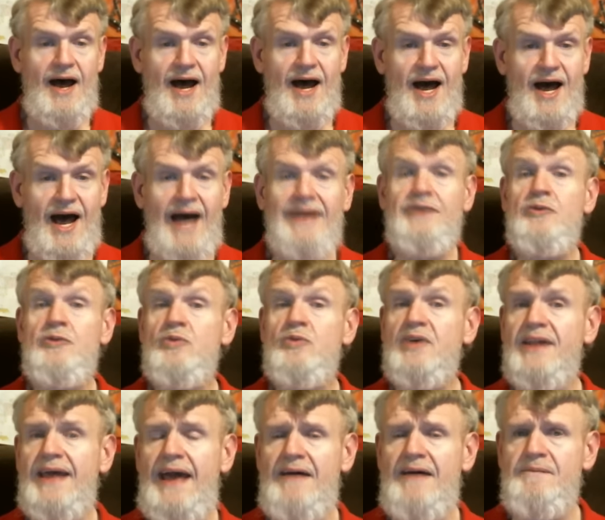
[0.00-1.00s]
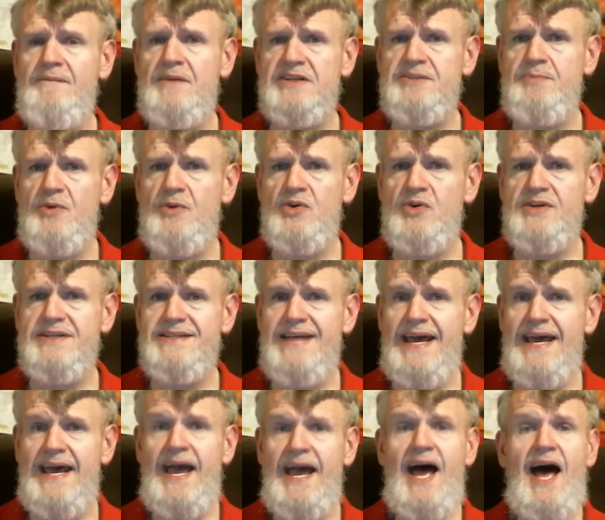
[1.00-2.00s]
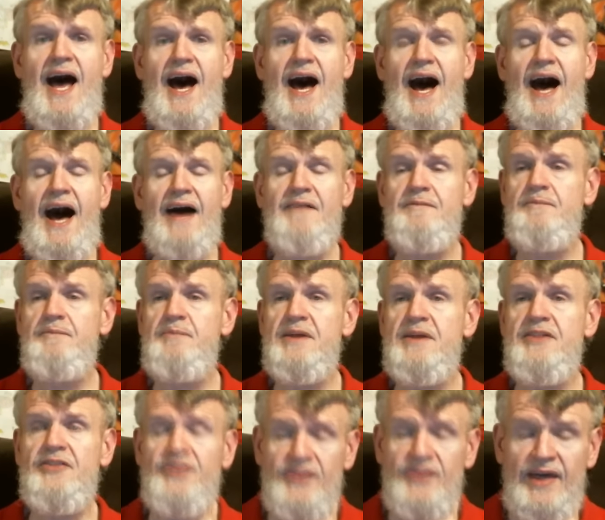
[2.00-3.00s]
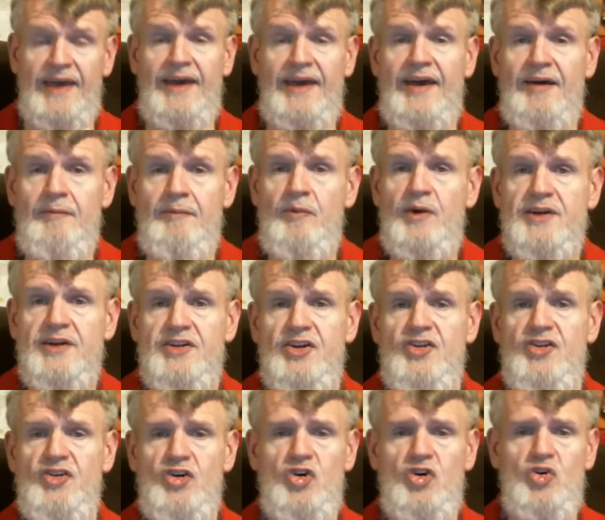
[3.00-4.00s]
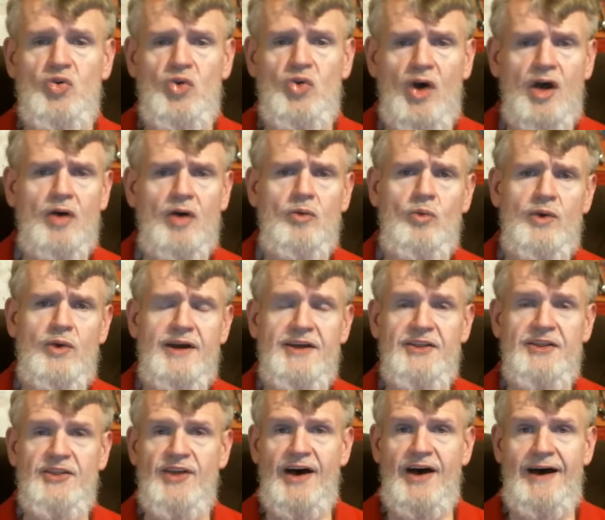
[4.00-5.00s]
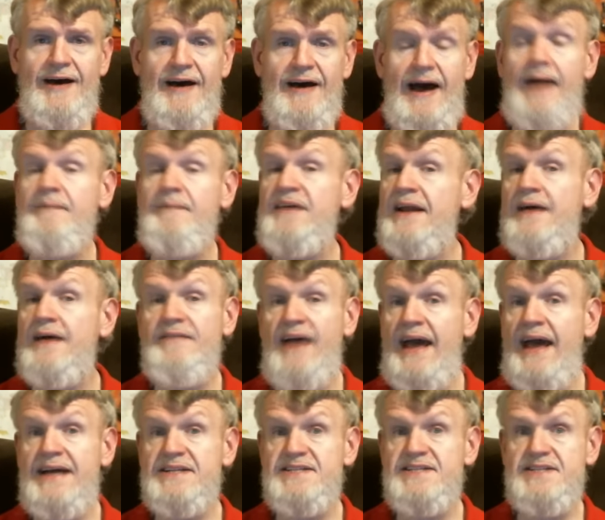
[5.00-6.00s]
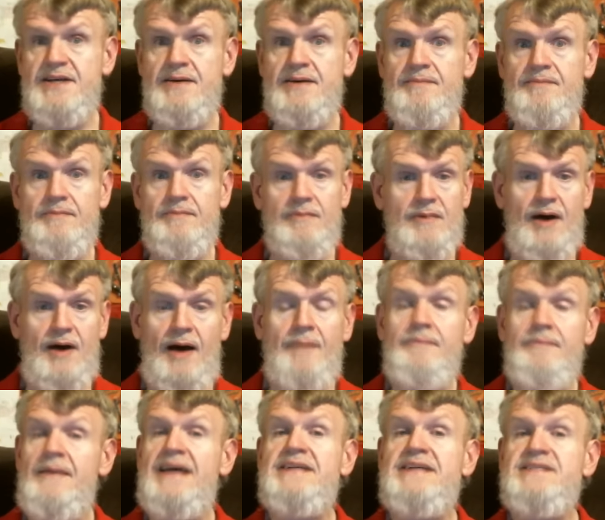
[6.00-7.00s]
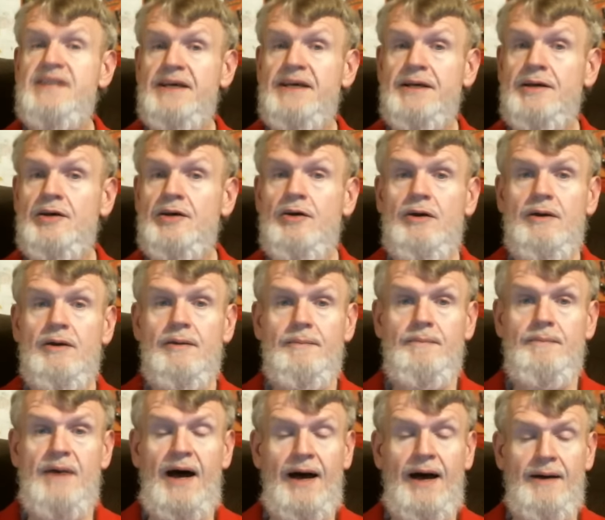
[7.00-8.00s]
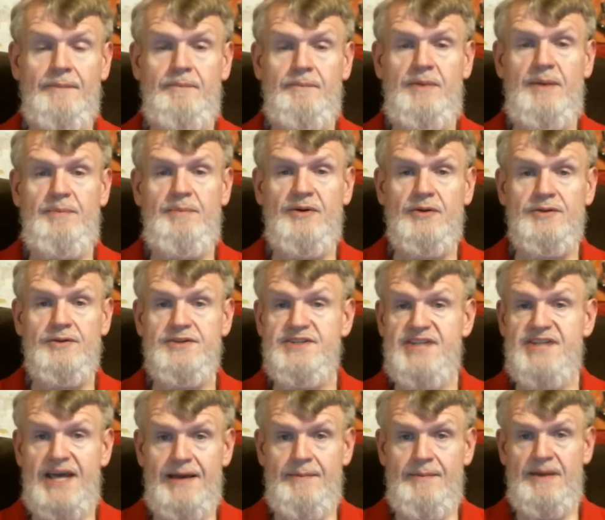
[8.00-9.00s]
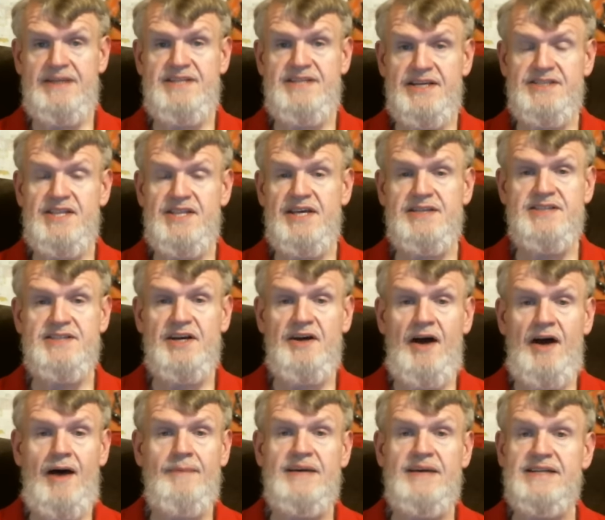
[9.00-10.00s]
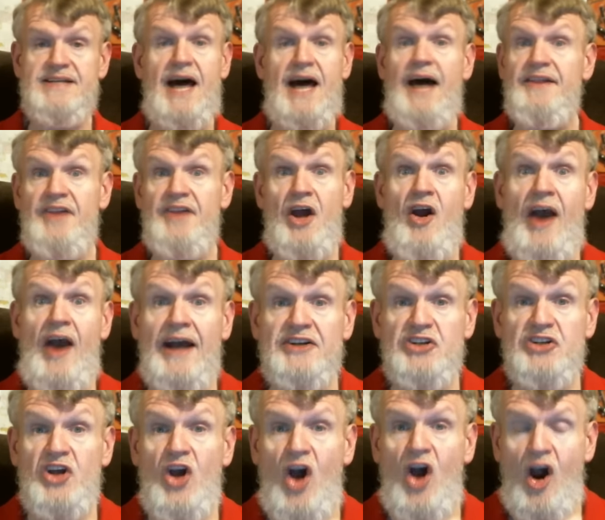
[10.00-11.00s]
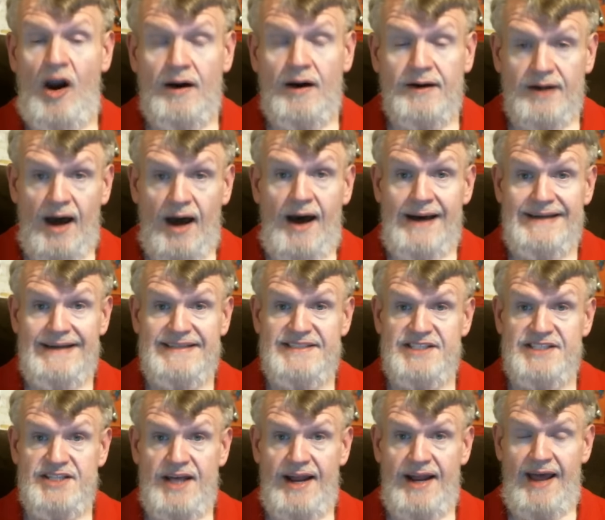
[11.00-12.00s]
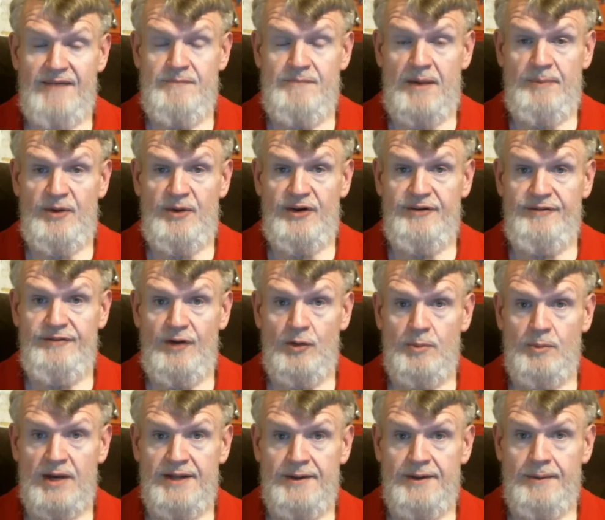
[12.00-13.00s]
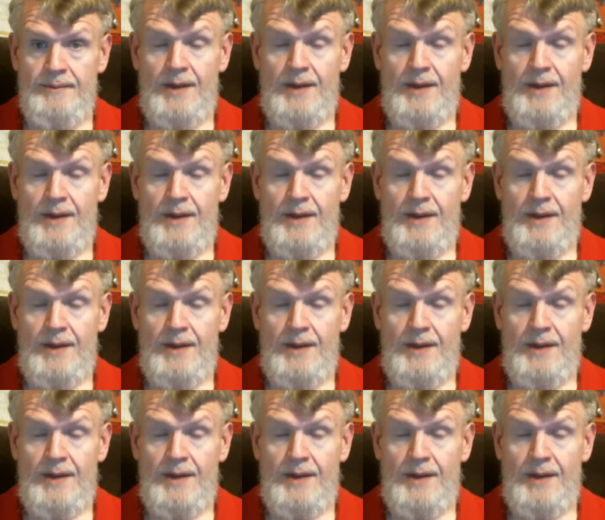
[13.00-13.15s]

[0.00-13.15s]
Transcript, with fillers: I don't really have much more to say. I've been thinking of what to do with, uh, I mean, I've had some amazing uh, people say amazing things in comments. There actually are cots that have memory foam on them.